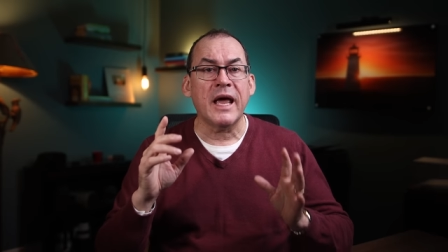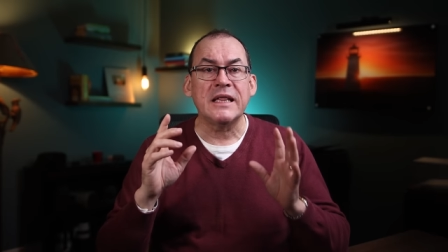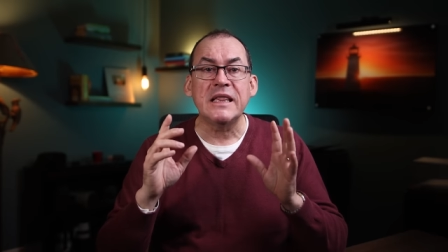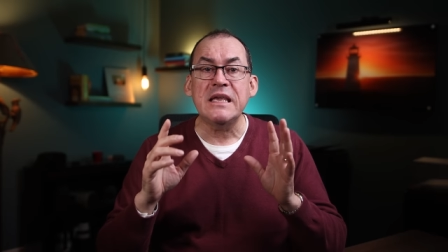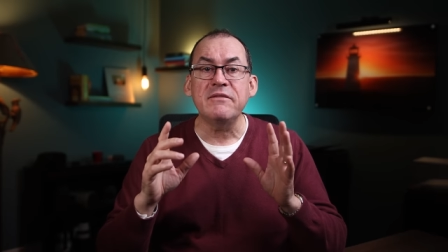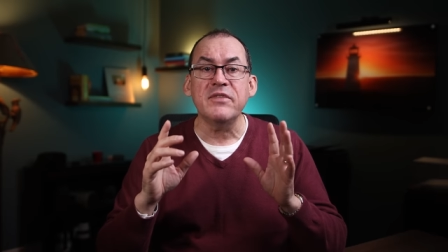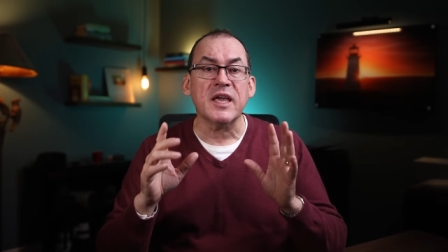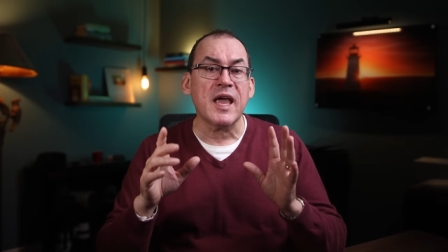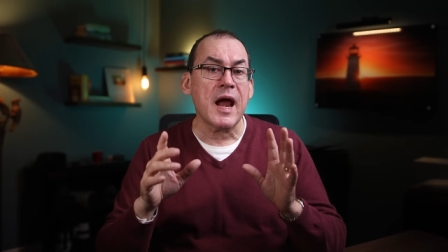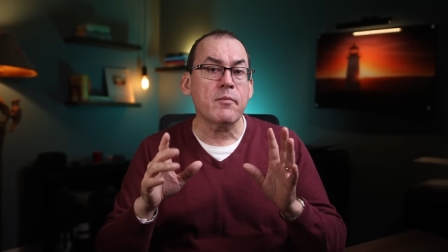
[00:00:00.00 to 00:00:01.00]
and leave the
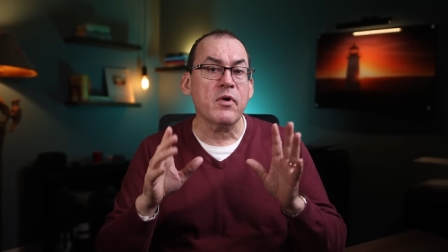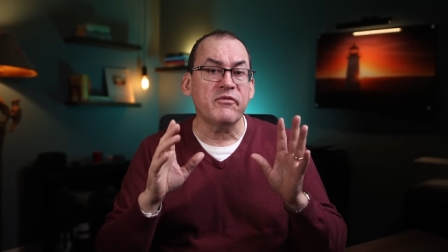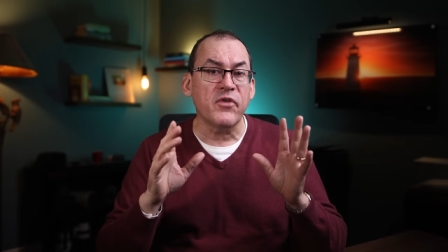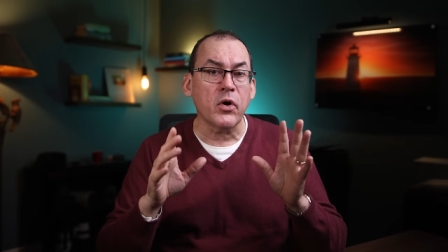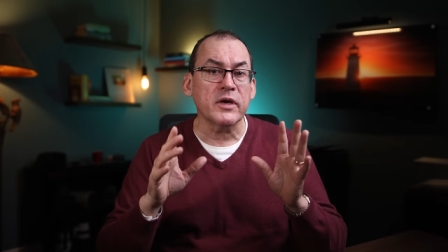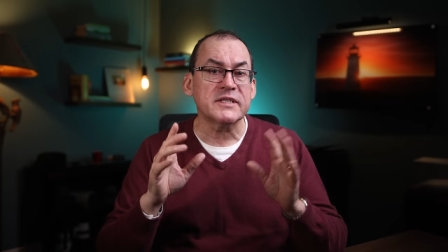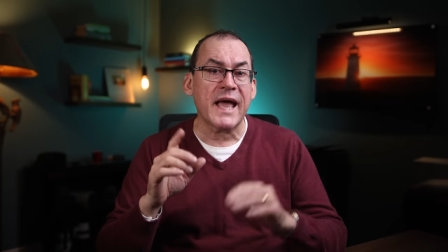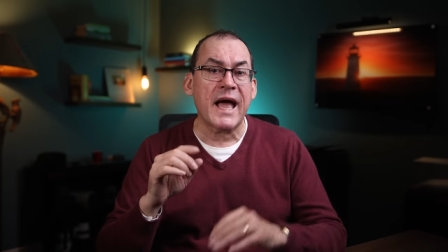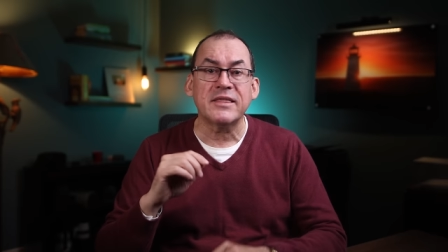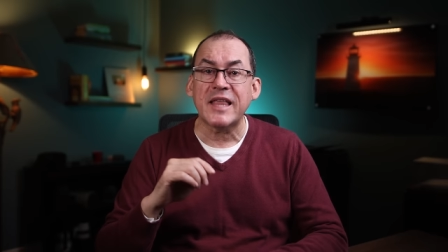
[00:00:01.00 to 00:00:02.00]
camera focused at